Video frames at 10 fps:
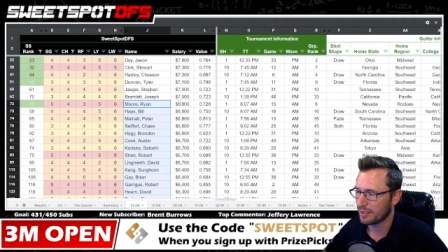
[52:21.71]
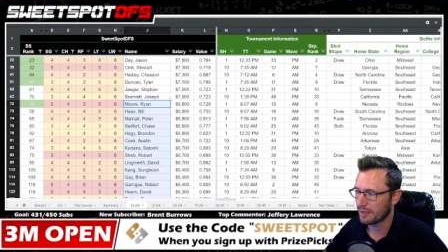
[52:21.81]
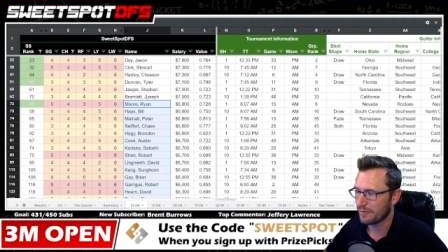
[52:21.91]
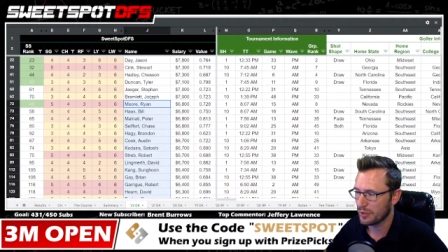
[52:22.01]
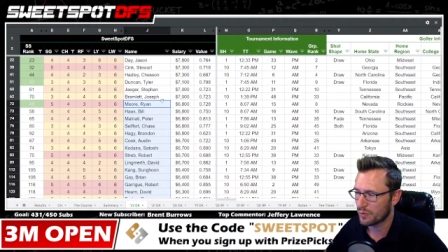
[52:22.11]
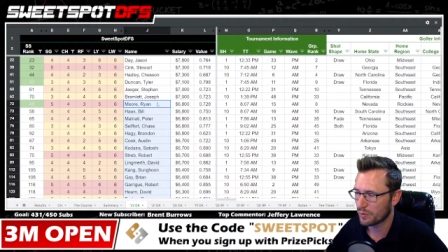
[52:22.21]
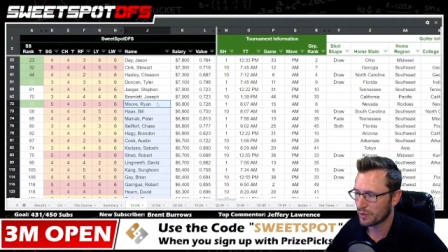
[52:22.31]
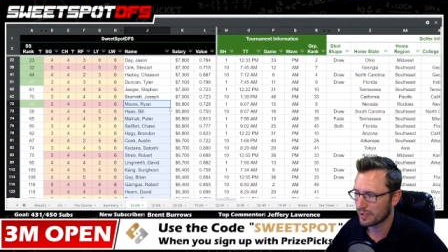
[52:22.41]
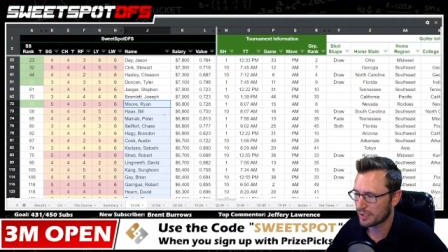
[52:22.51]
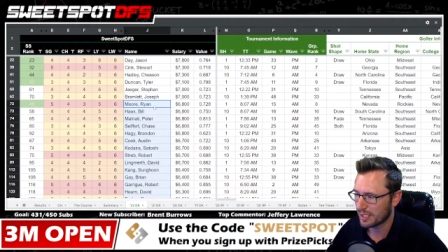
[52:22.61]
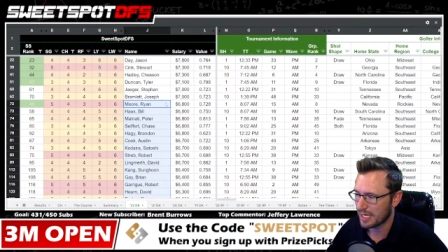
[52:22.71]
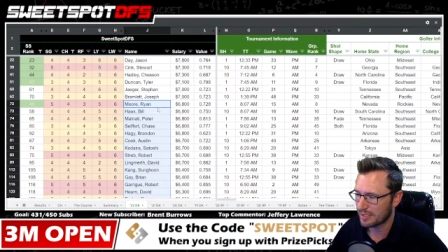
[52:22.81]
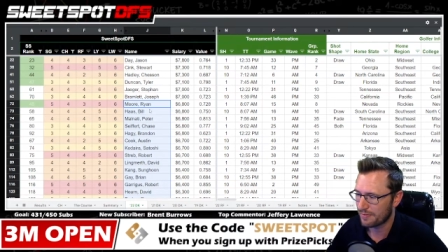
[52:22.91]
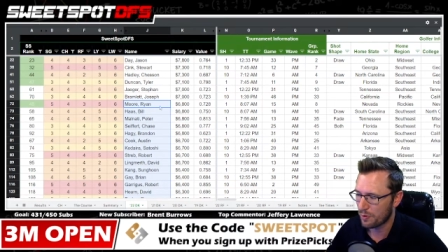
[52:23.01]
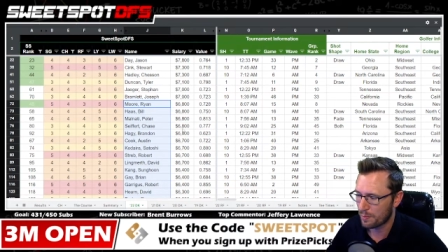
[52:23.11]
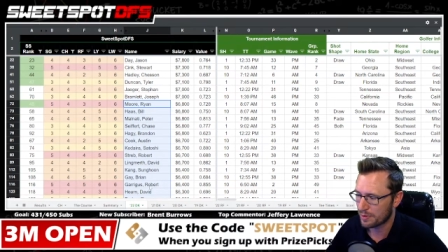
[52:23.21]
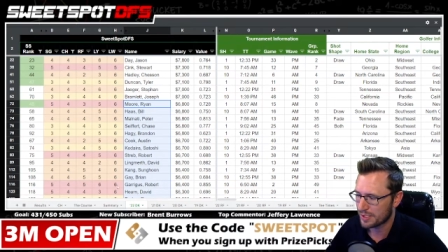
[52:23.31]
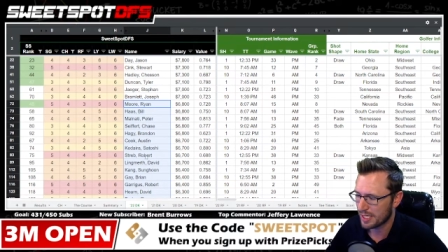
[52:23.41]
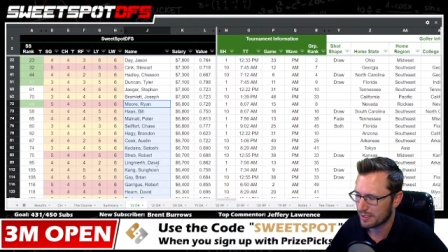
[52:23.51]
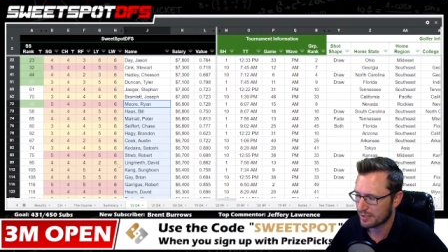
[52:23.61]
If you were to select
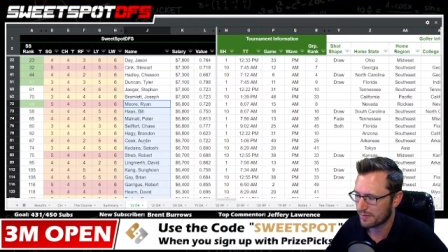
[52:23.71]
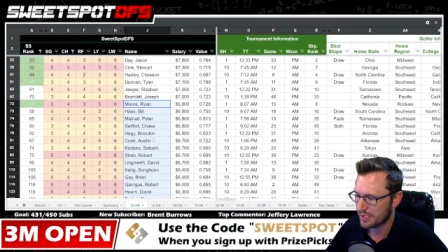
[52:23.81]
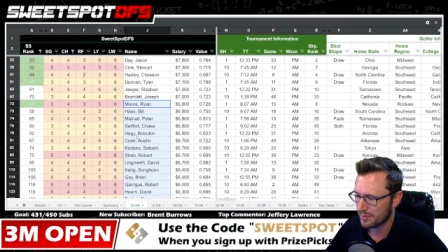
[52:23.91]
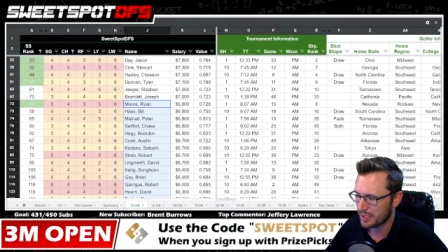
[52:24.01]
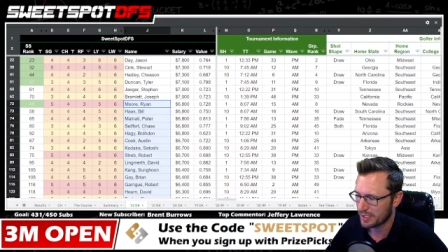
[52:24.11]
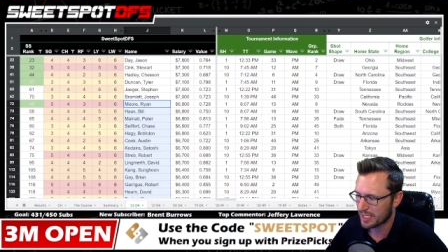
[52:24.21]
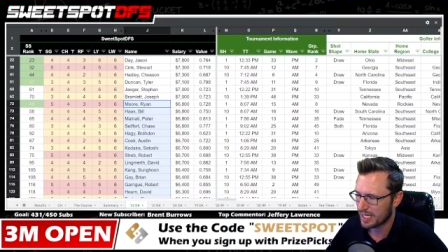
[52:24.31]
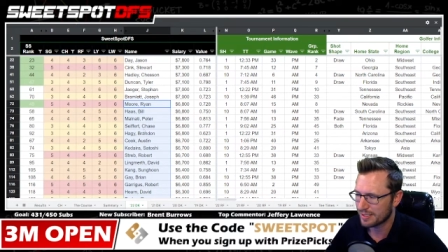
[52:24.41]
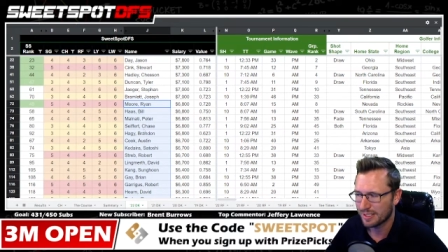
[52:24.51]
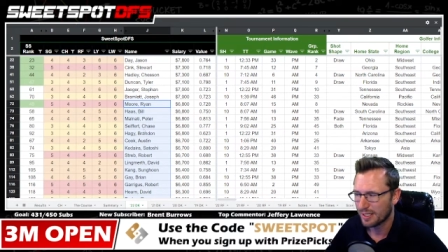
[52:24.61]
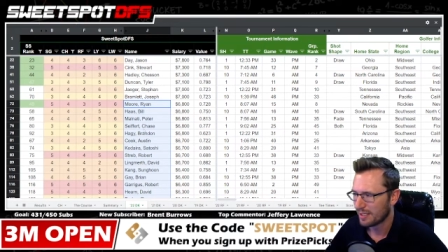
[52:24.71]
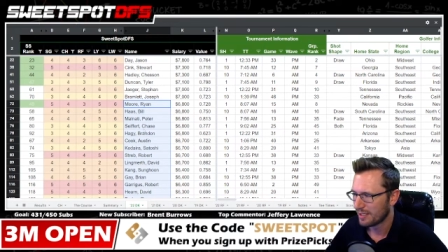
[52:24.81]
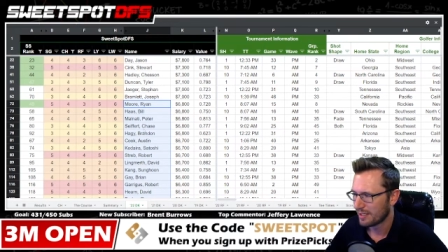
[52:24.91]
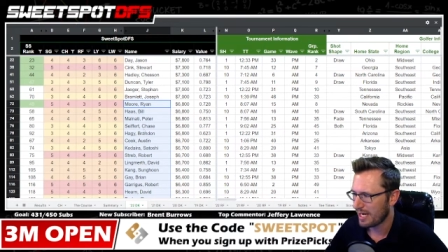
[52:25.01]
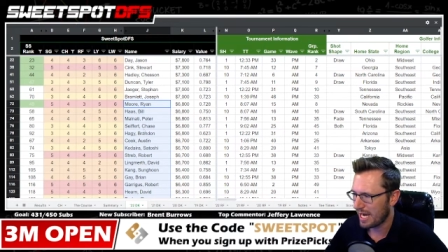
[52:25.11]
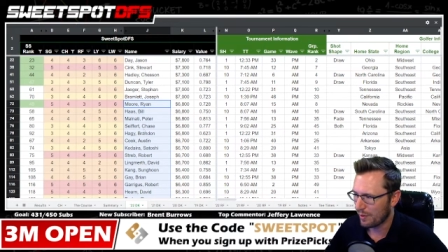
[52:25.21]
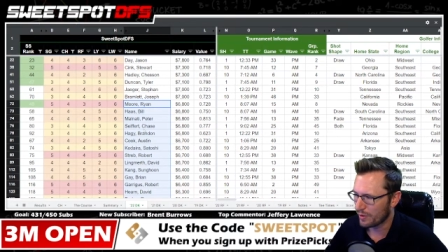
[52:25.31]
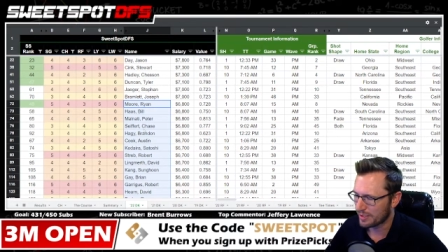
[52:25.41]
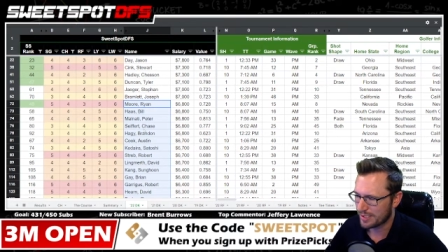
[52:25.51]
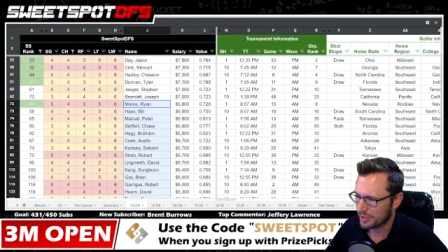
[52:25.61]
4% of some of these guys, I wouldn't
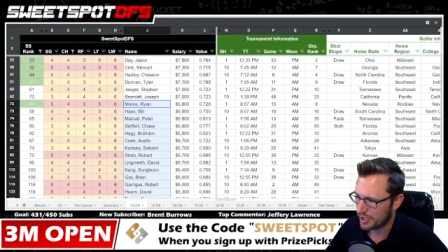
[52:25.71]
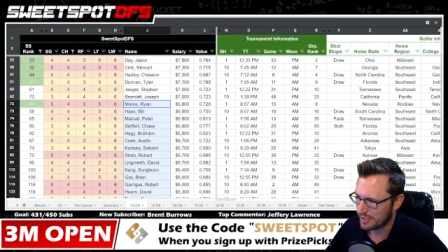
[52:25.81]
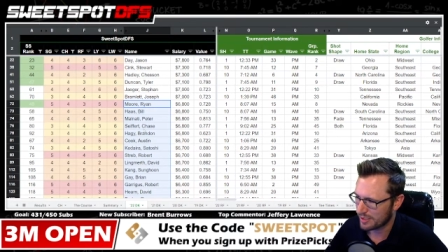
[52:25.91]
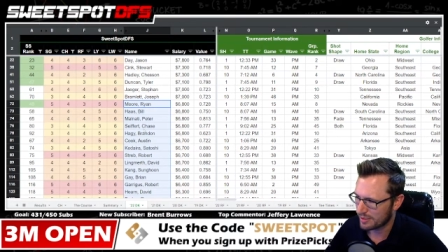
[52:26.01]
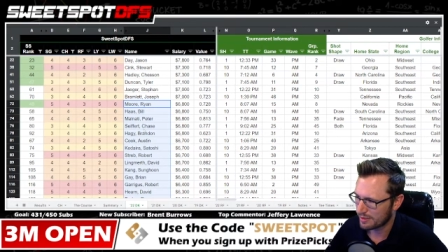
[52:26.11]
suggest it.